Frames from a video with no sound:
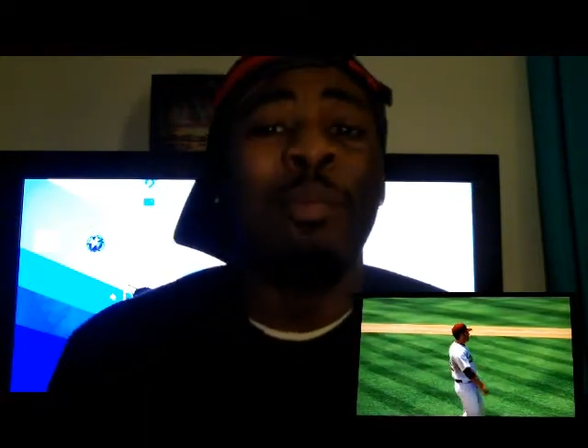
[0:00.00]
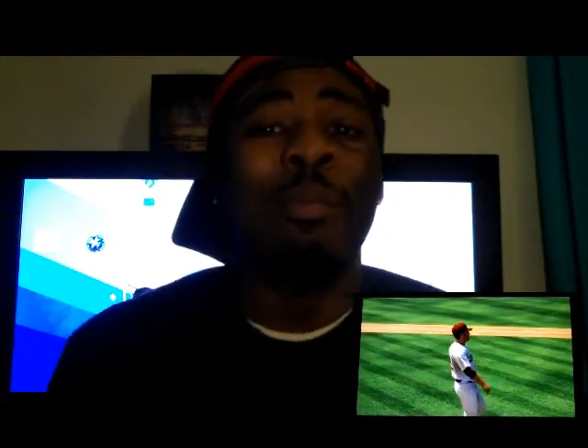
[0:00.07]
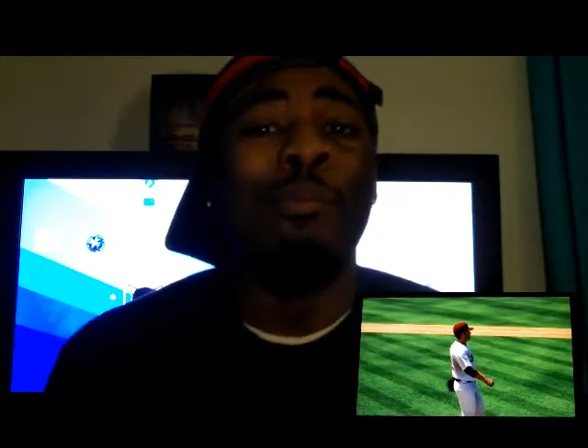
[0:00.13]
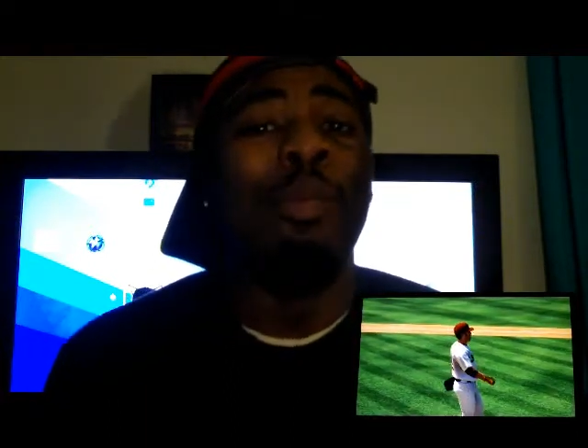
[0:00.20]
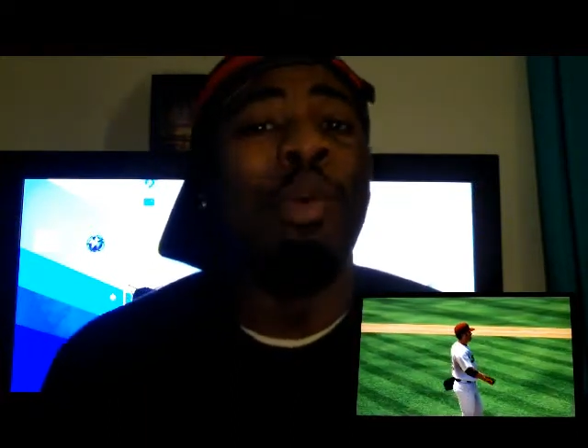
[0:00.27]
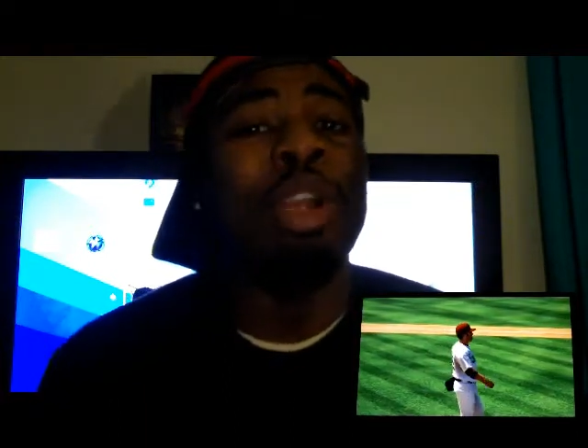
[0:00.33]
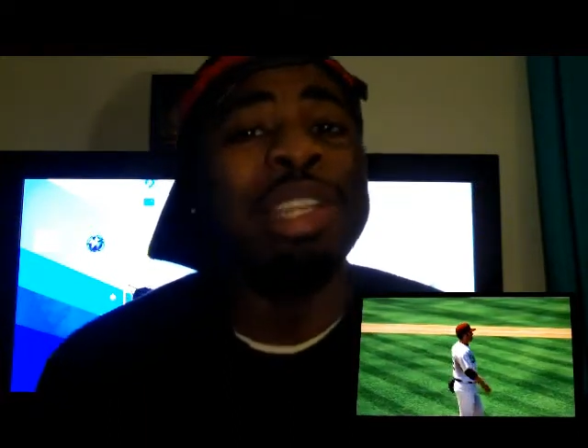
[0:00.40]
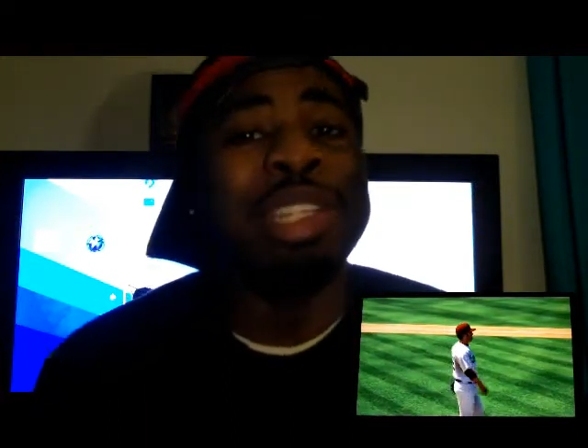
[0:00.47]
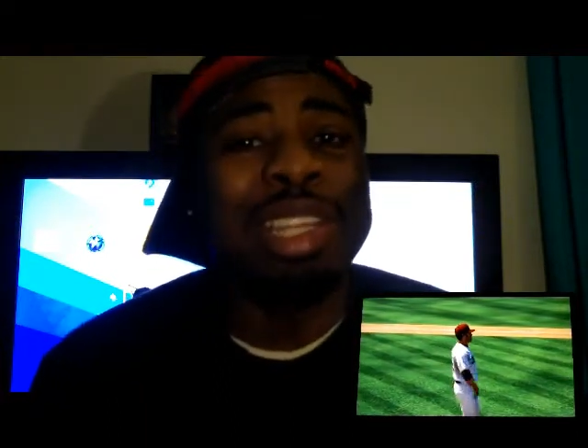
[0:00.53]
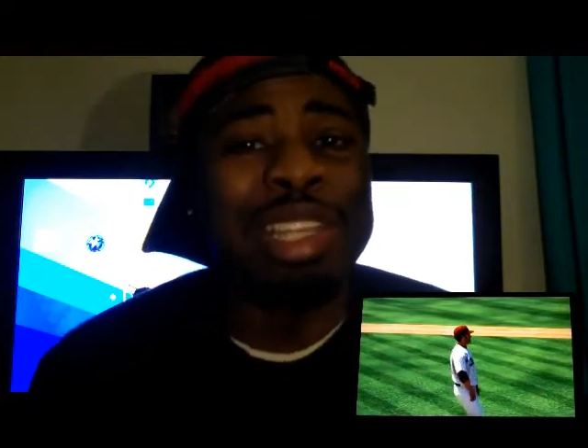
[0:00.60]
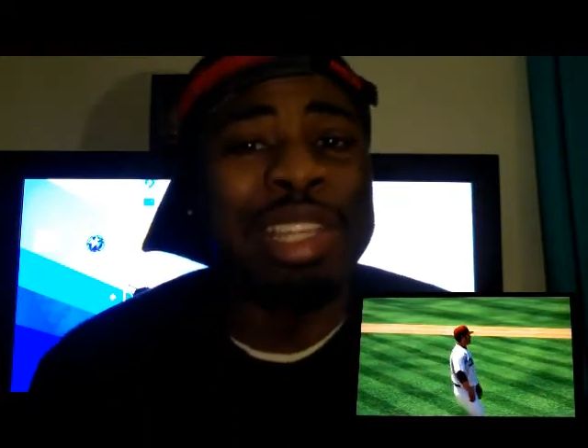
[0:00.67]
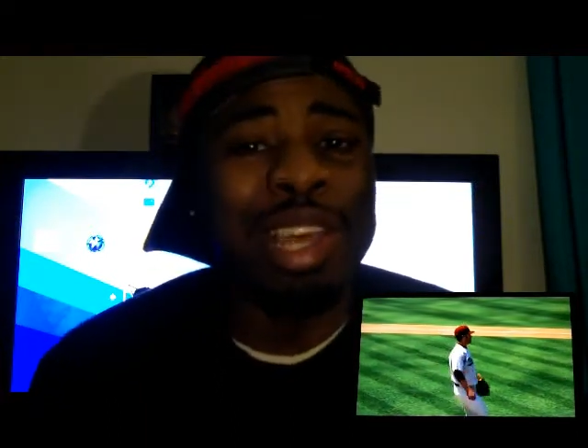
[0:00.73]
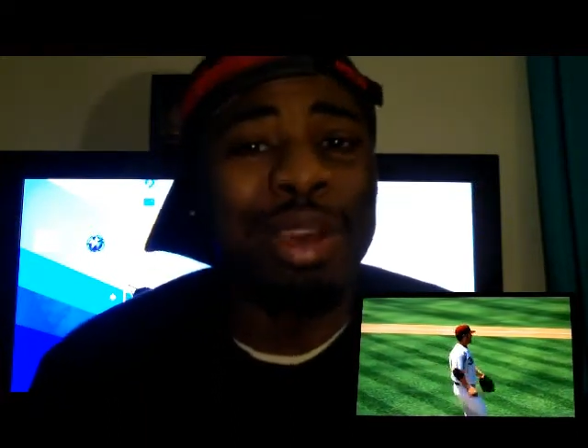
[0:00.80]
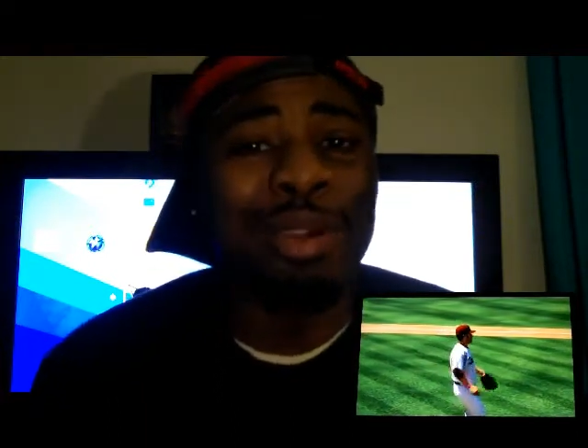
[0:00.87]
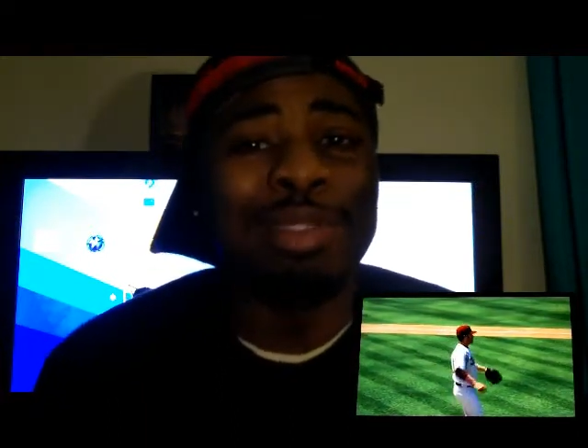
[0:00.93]
More
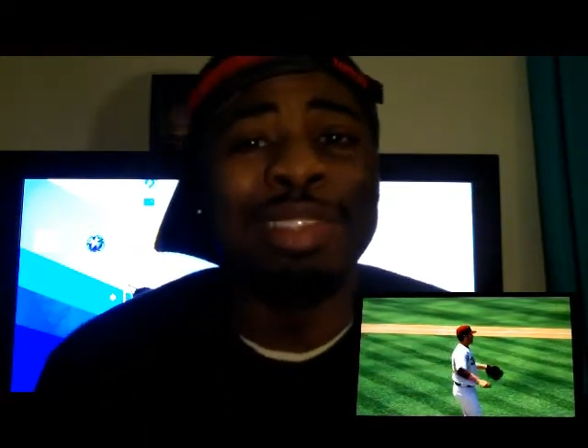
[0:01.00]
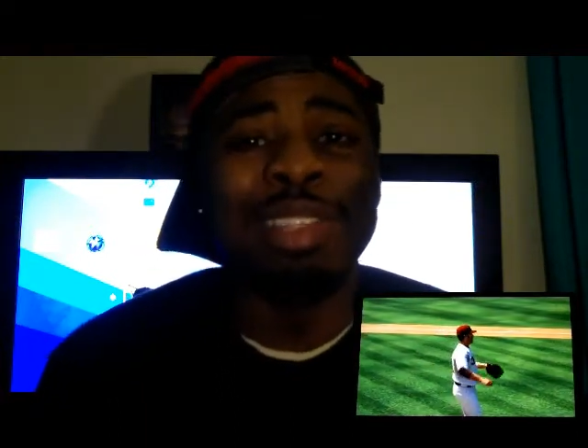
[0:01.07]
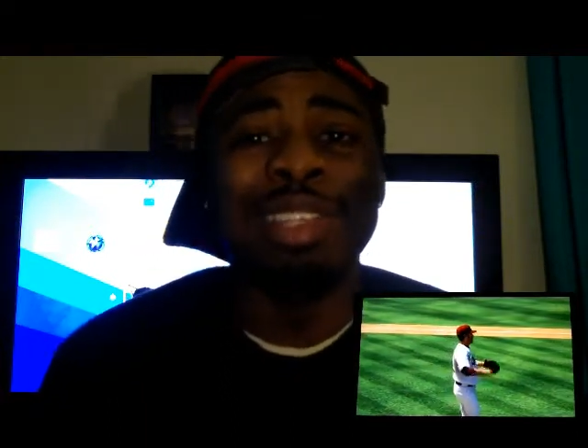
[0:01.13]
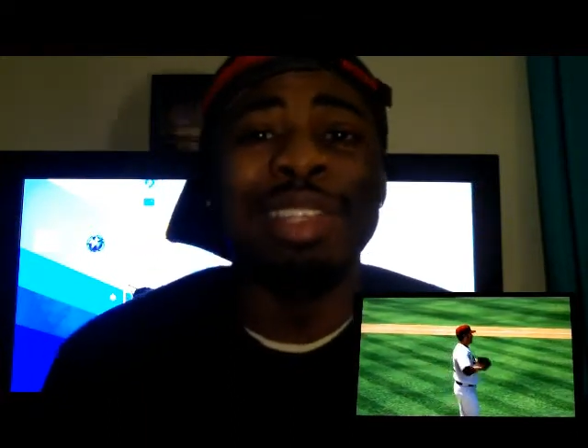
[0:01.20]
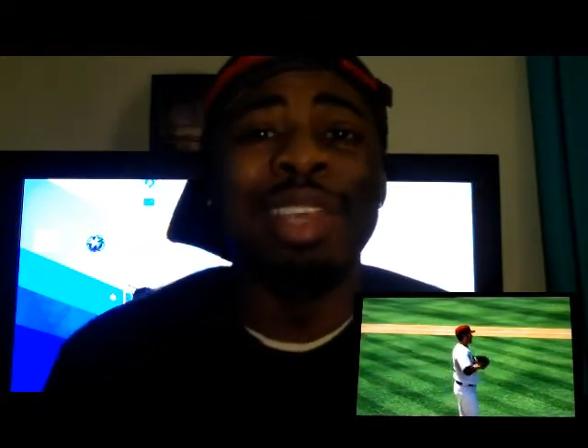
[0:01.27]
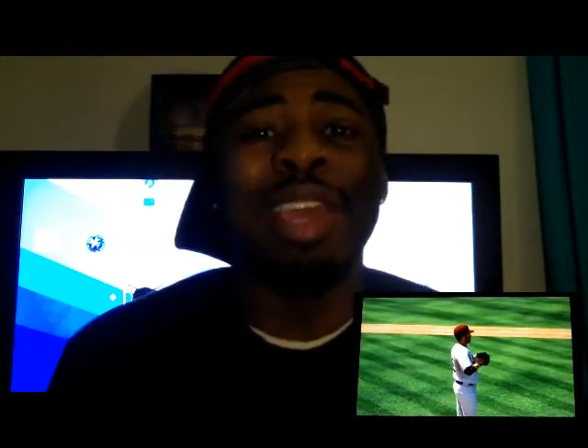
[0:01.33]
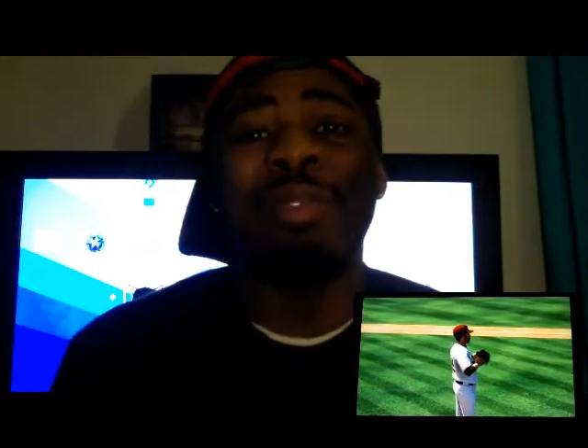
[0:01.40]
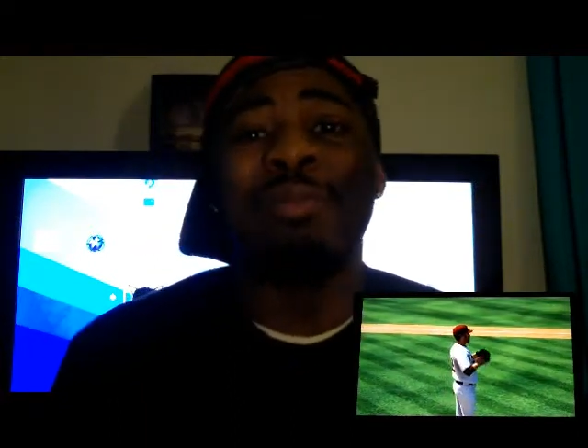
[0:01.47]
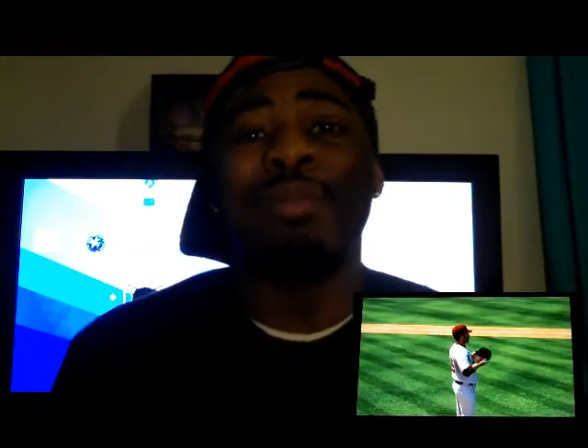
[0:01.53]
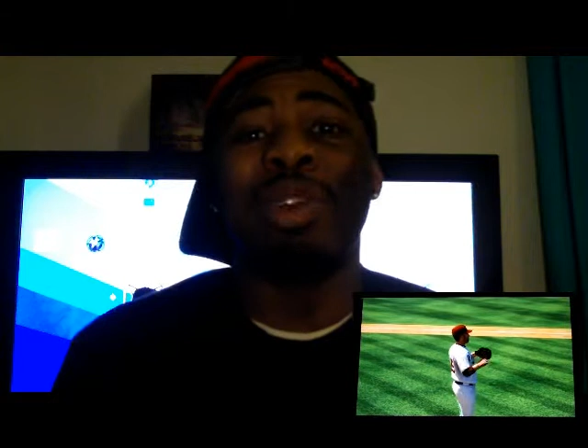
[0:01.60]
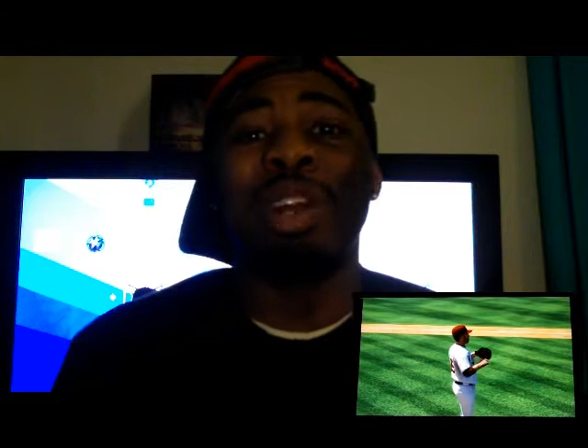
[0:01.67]
details. This game